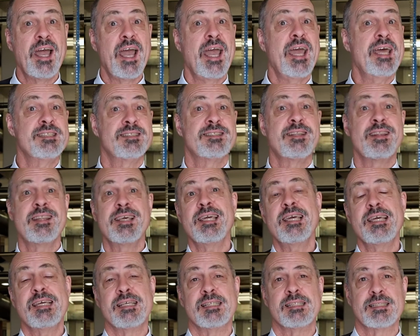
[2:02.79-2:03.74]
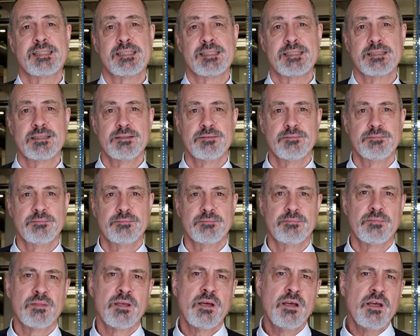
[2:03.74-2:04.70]
as theirs.
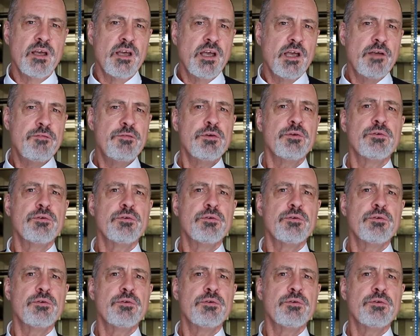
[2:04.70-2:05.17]
If